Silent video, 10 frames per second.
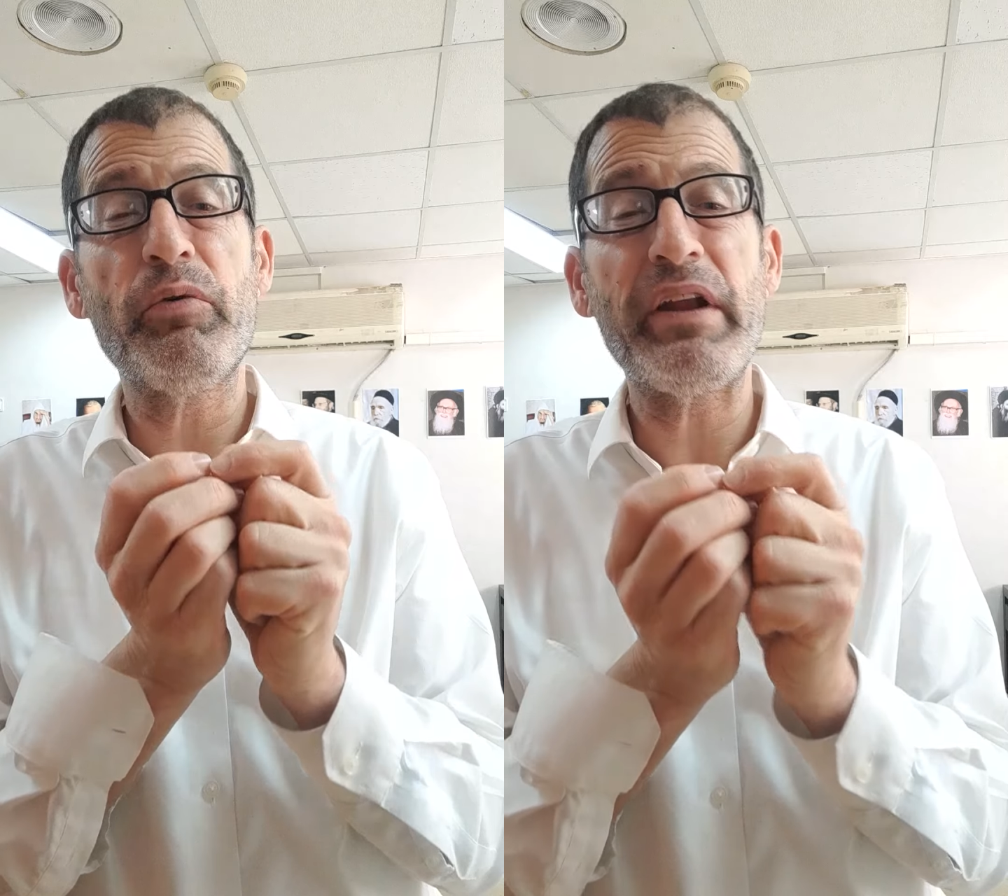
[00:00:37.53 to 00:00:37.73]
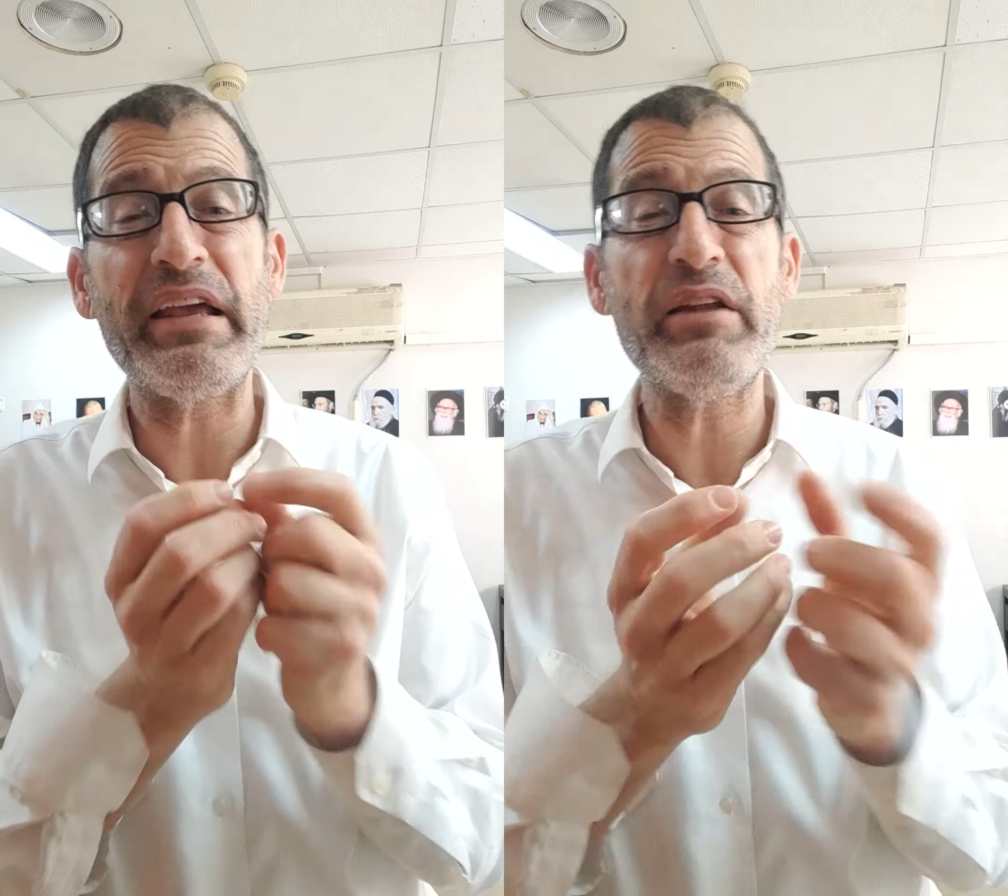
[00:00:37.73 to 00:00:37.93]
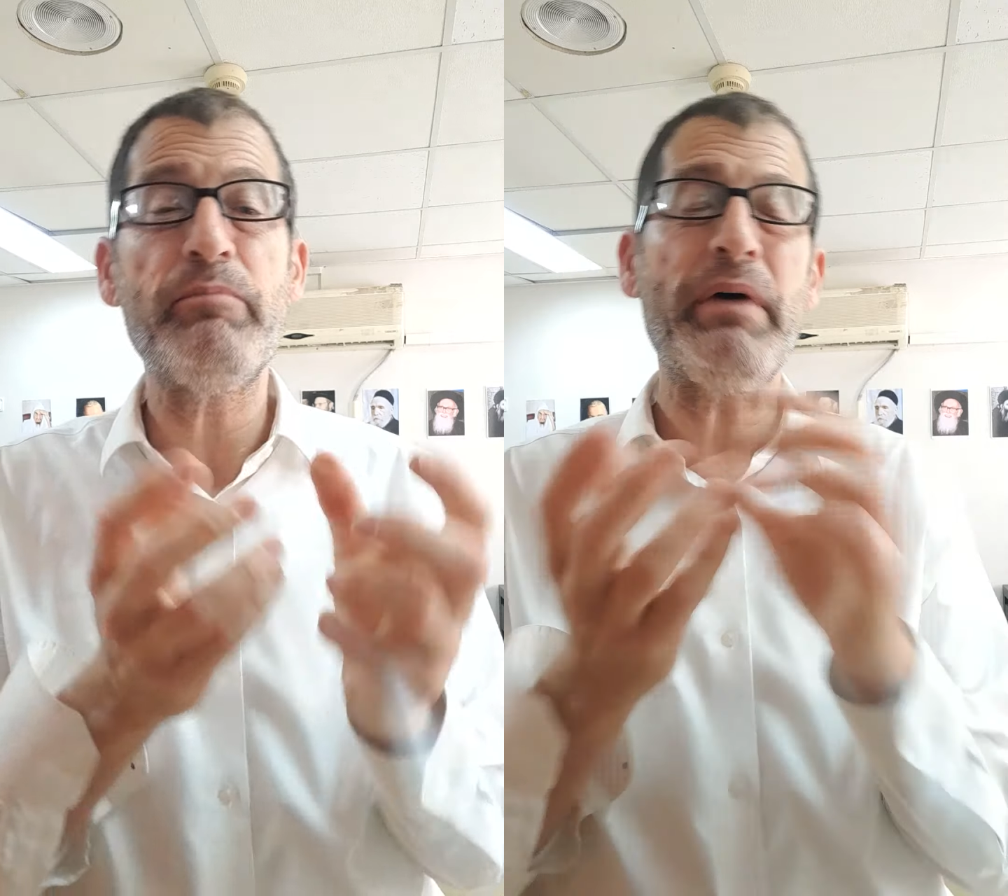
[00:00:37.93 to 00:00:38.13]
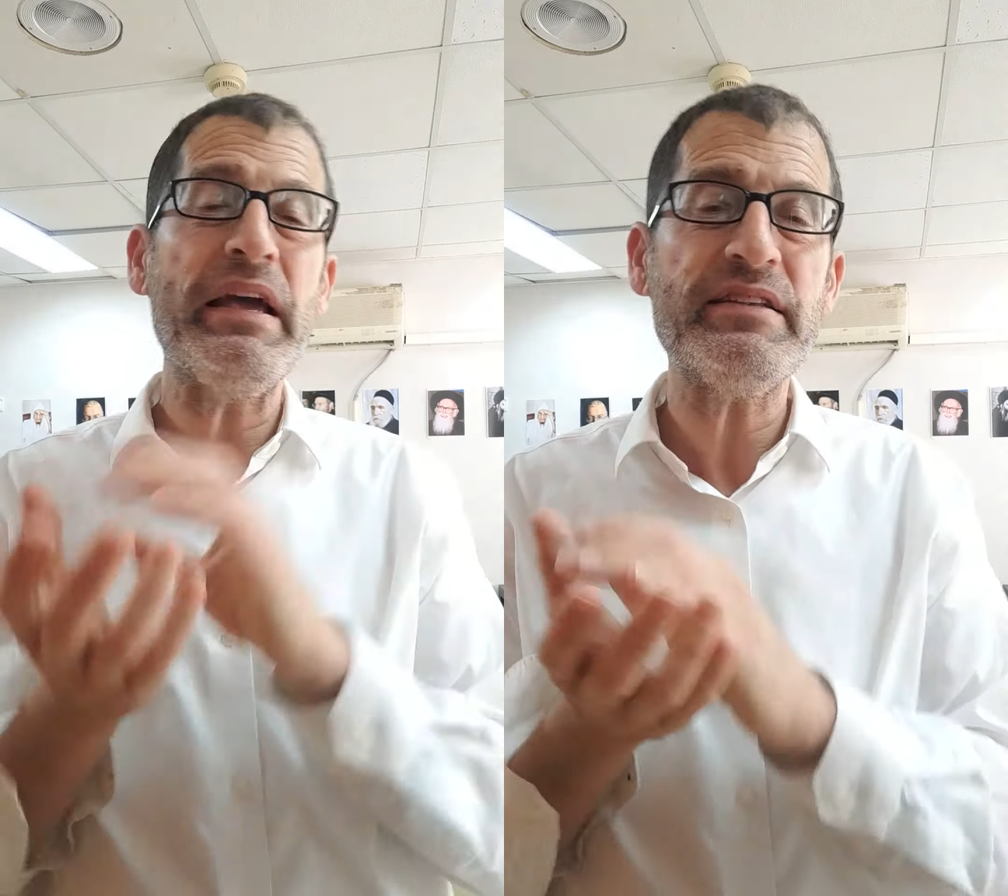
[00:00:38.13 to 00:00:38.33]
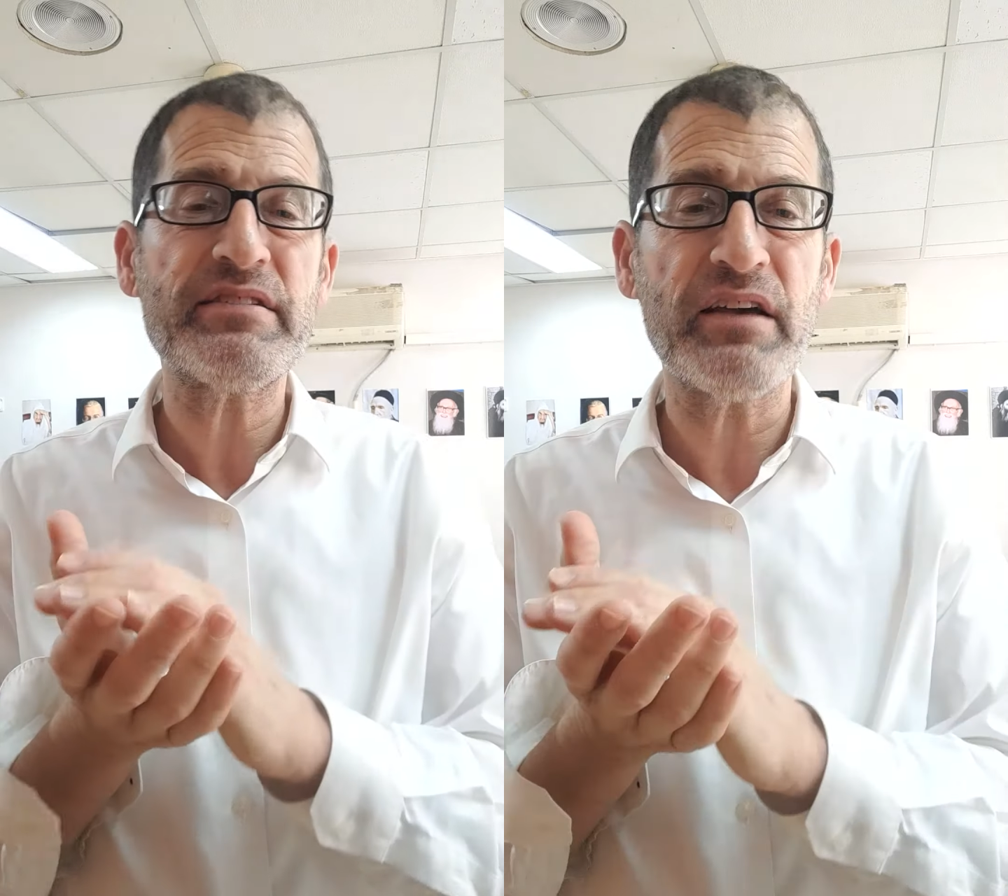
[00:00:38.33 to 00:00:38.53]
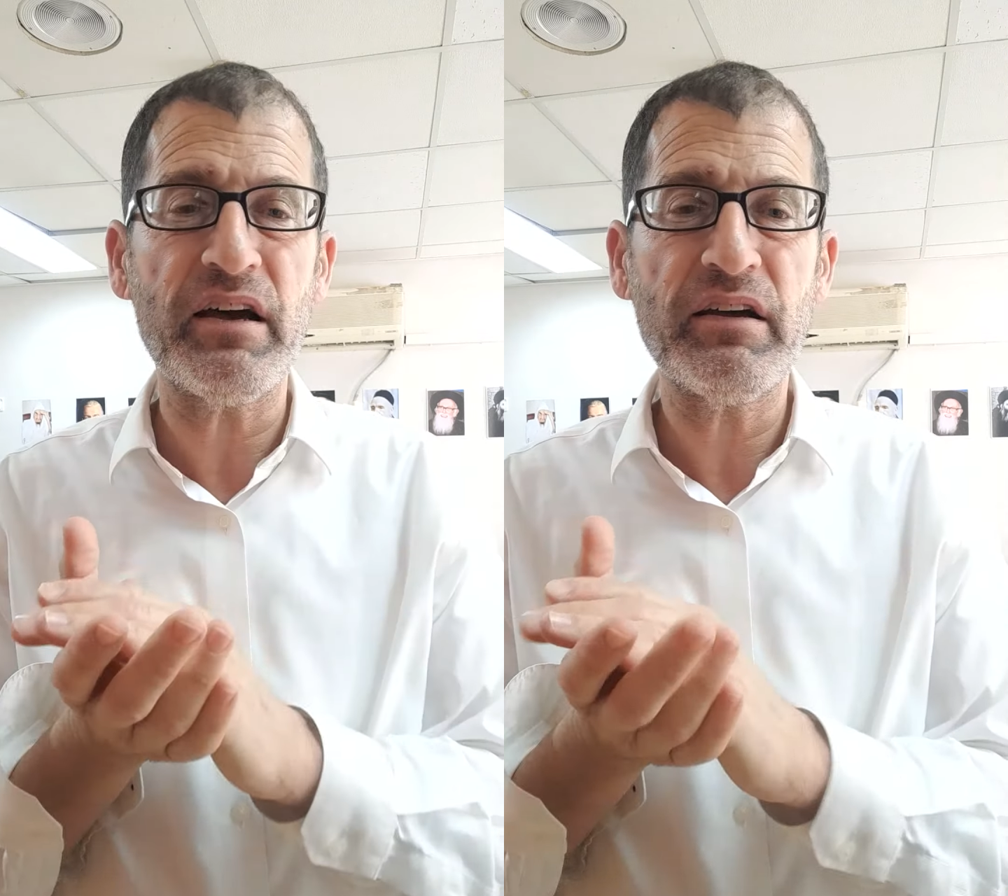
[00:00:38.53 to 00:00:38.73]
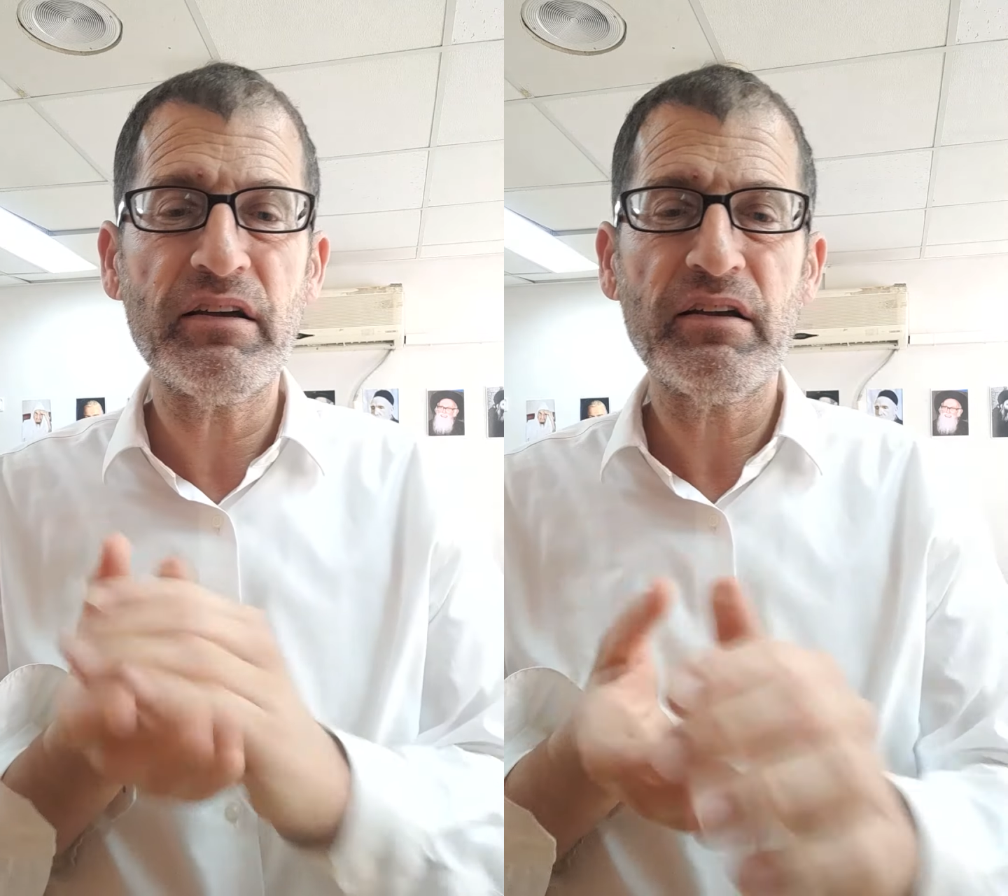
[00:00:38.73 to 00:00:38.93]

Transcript: when I eat a Beitza.